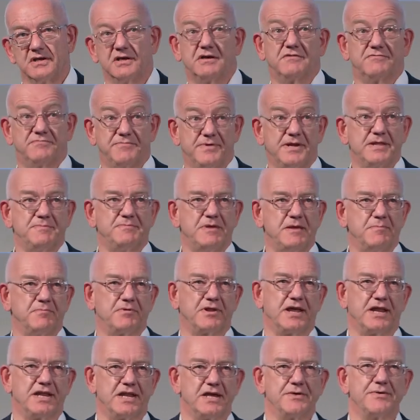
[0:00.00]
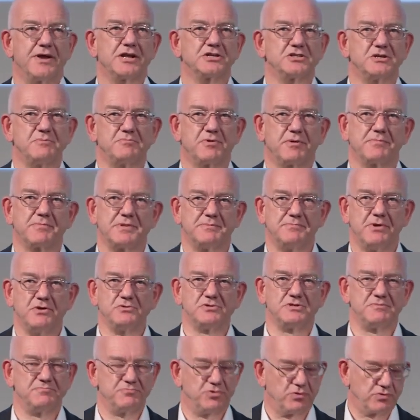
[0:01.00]
For many people I know, actually, probably the
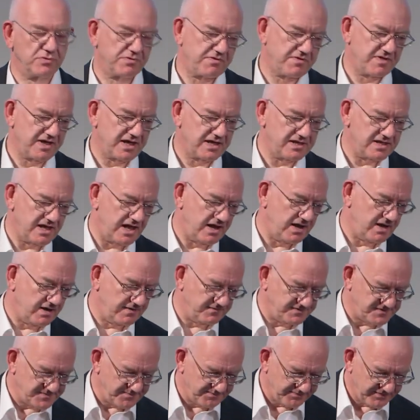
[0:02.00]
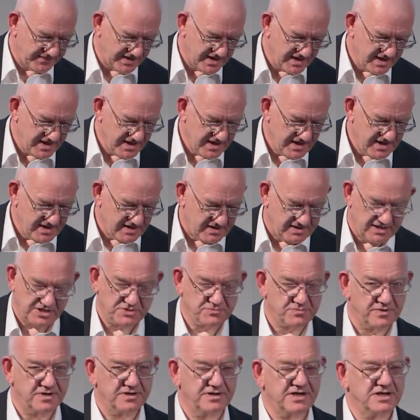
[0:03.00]
most important thing in their lives.
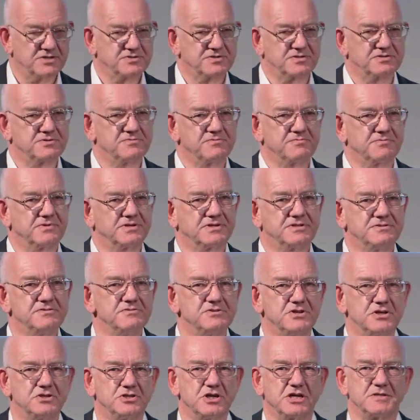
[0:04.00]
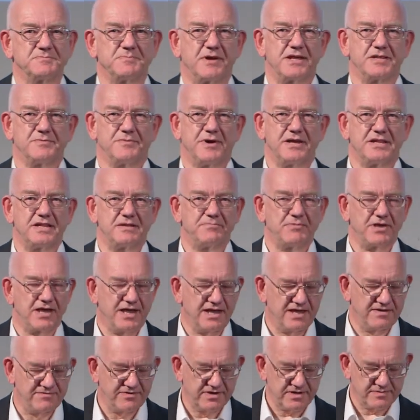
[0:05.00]
That's right, that's to judge by the way they
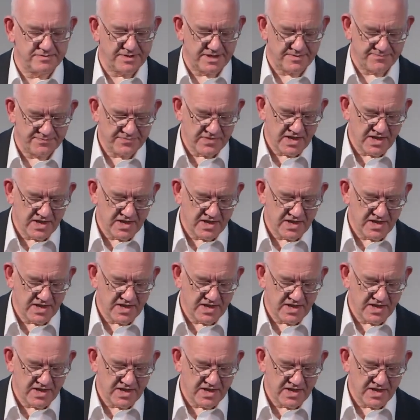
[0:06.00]
behave, anyway.